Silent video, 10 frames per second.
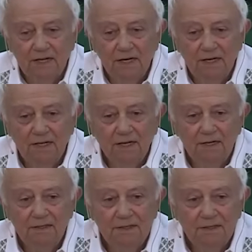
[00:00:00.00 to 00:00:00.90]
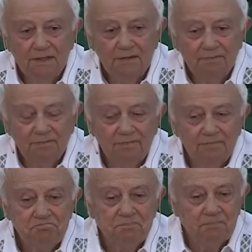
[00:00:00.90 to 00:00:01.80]
And then uh,
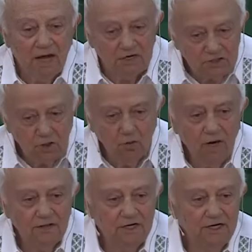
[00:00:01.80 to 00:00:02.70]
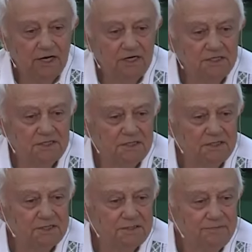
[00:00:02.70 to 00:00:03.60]
I saw other
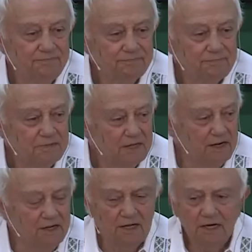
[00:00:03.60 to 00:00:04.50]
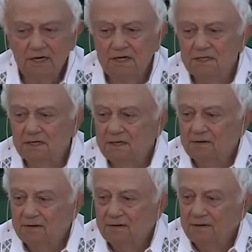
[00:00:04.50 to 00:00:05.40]
cases, and they had uh,
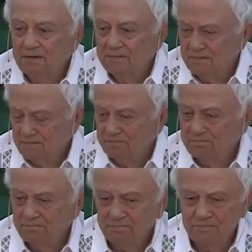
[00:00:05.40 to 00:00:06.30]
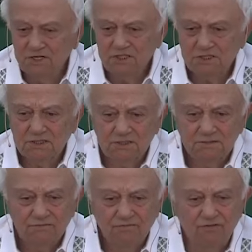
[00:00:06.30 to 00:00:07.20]
this
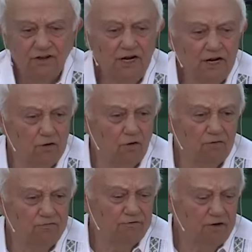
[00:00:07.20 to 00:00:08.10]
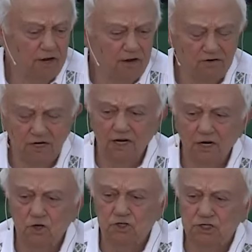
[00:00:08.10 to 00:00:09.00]
feeling of having
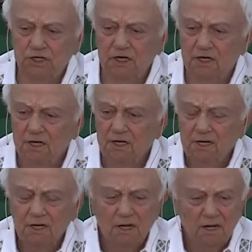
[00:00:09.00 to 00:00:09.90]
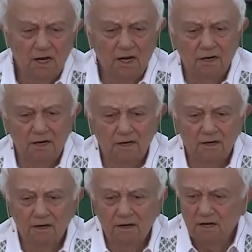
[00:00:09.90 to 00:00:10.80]
energy and
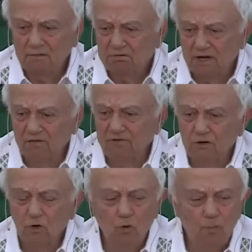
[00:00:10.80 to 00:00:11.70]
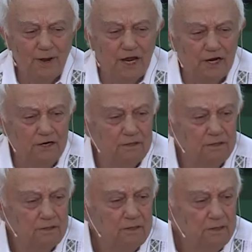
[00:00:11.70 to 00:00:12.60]
uh, having no pain,
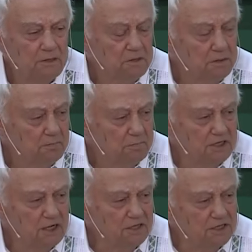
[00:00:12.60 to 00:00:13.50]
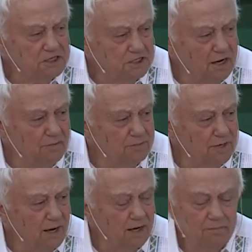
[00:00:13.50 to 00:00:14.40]
but at the same
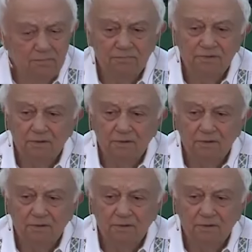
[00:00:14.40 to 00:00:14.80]
time